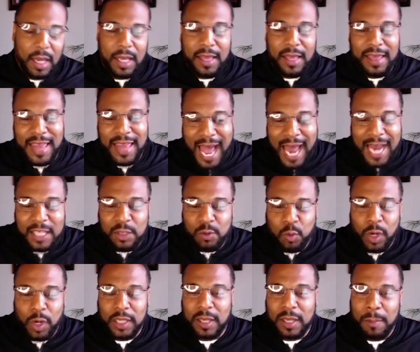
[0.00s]
That is
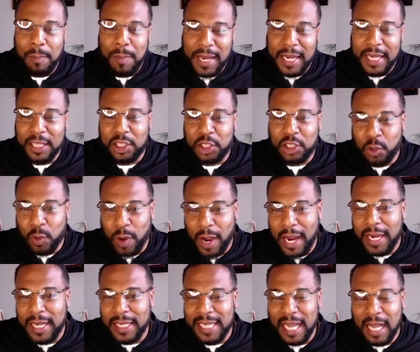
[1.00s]
what the biggest
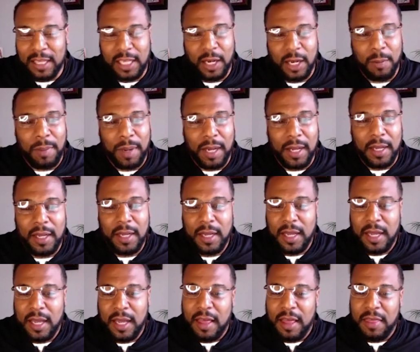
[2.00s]
trade is out there. But
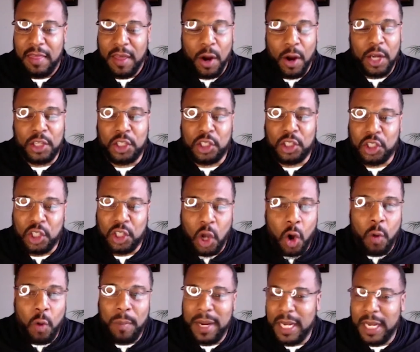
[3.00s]
there are so
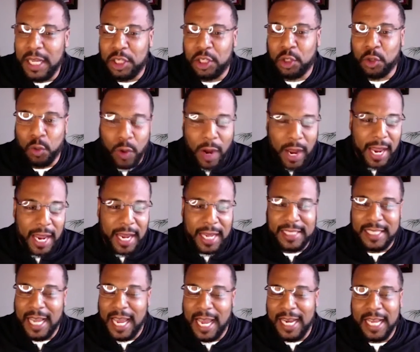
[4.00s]
many
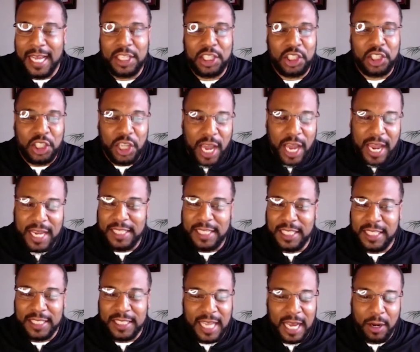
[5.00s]
trades and
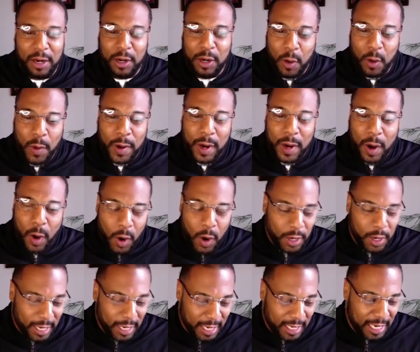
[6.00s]
exchanges that are going
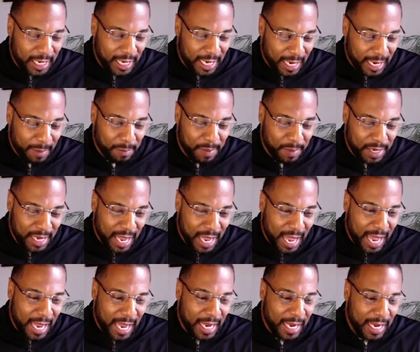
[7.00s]
on in the
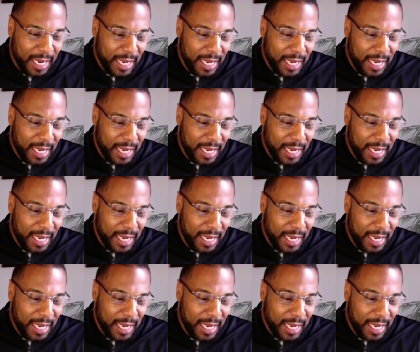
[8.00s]
NBA